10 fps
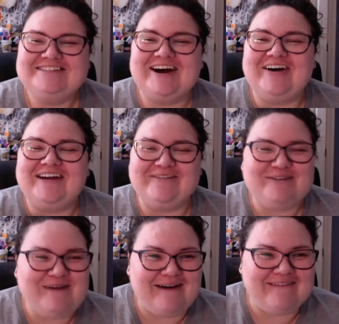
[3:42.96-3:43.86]
so if
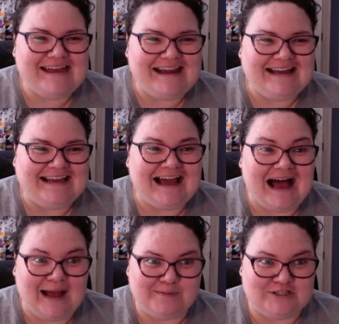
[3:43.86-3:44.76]
you have any
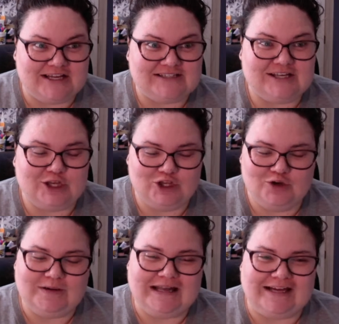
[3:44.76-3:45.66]
options that you
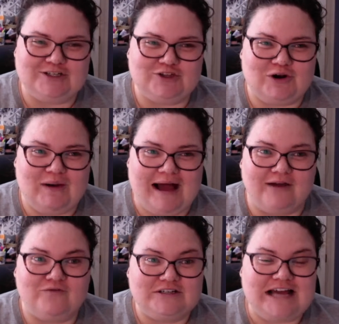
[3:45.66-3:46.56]
would like to throw
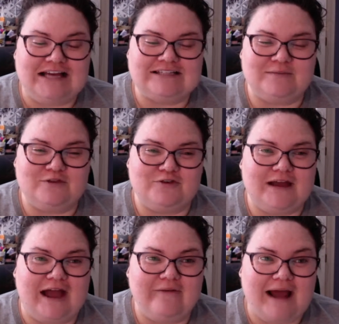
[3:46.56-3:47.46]
out for task number three,
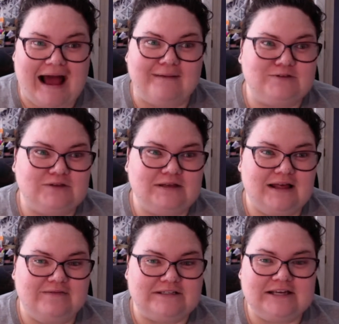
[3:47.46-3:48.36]
I would absolutely
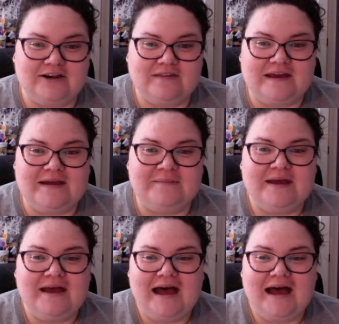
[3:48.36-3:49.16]
love to hear them.